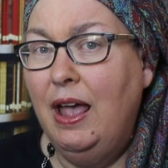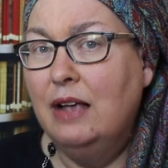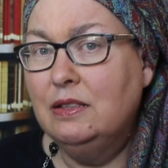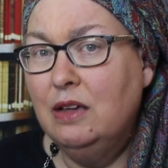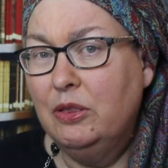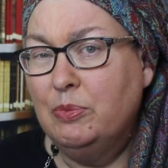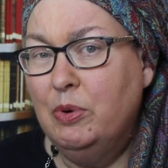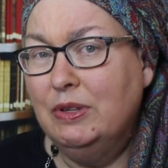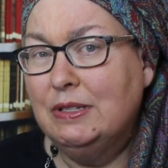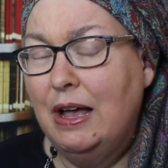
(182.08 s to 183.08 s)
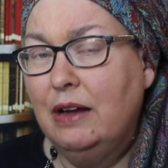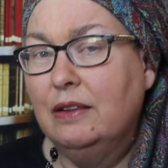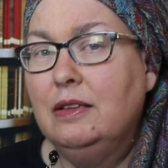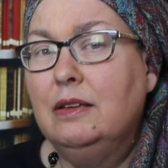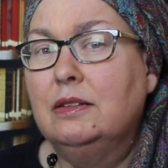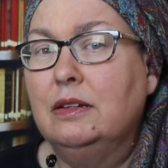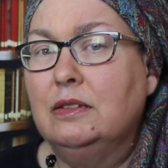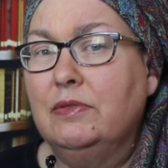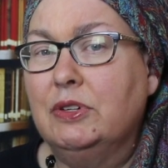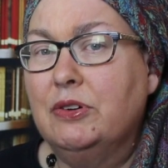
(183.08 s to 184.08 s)
As the author points out in the
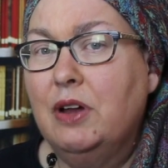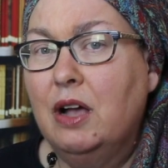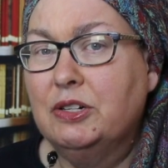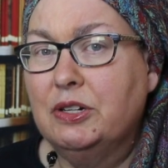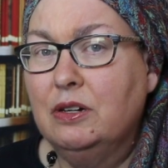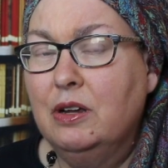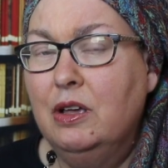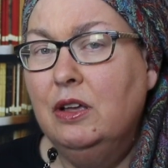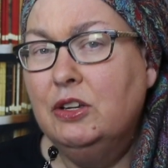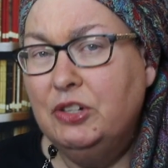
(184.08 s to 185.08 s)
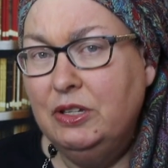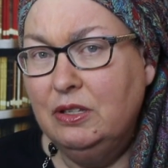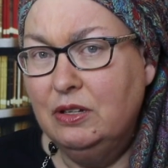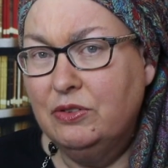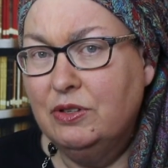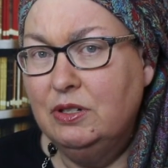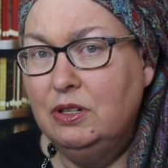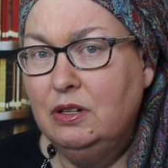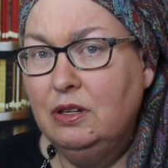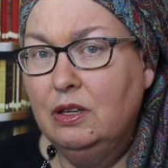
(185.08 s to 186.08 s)
extensive introduction, she's
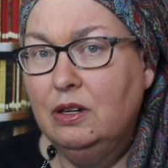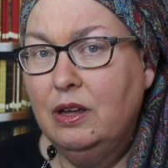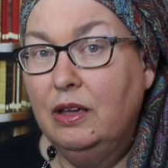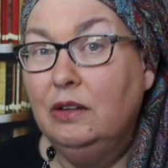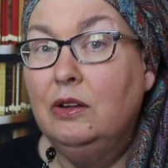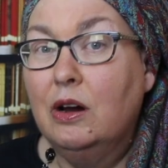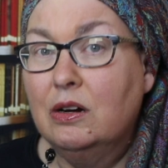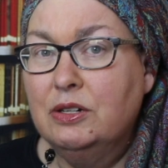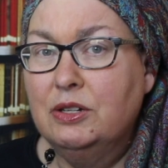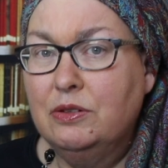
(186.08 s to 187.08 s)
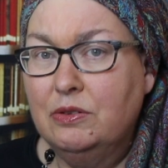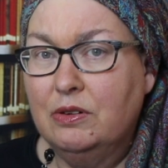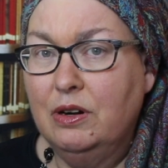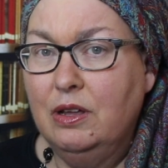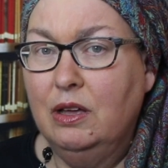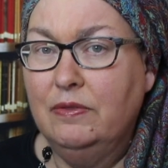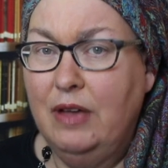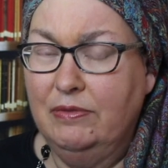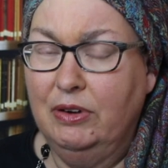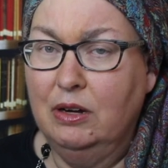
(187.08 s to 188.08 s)
interested in a large story of
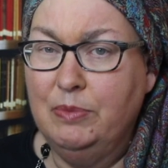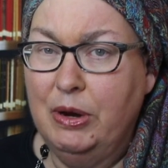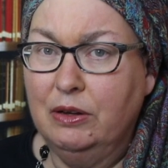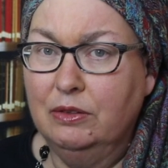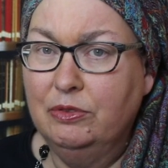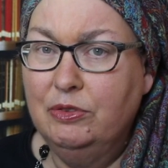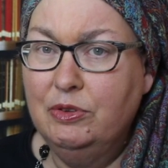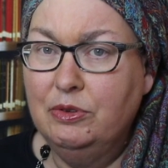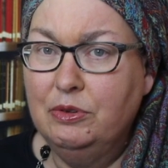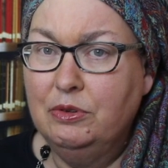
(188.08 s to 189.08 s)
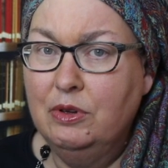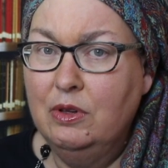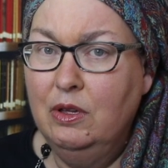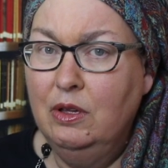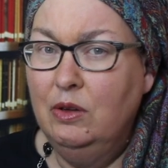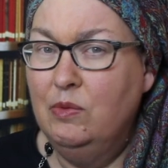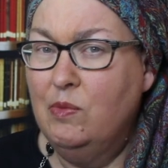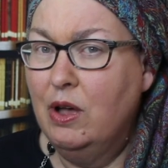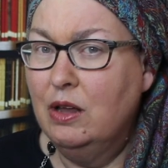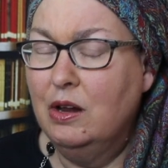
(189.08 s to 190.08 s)
African-American food,
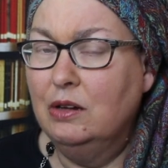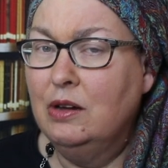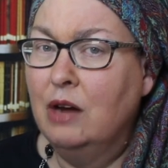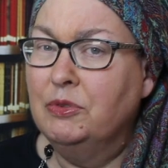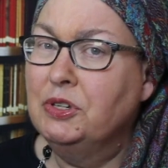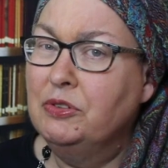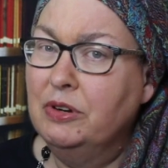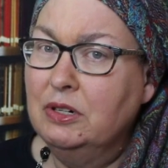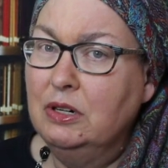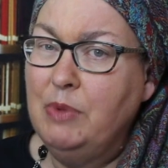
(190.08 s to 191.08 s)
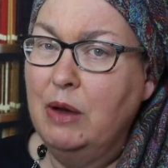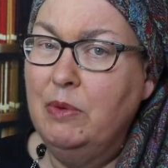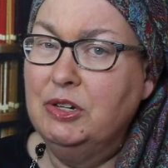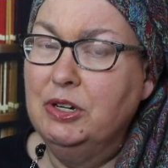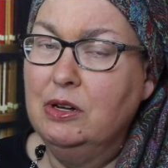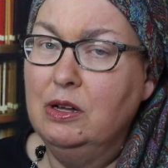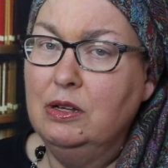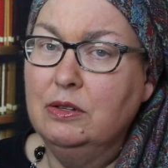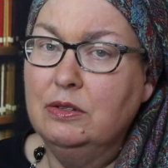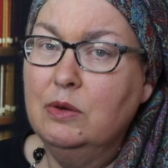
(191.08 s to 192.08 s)
one not restricted by what she
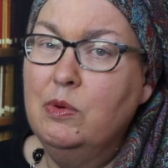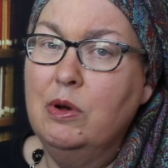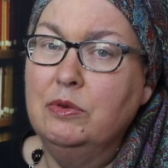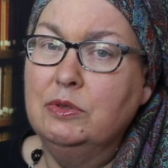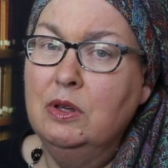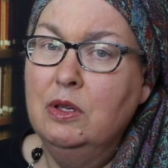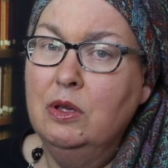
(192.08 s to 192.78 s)
calls, quote,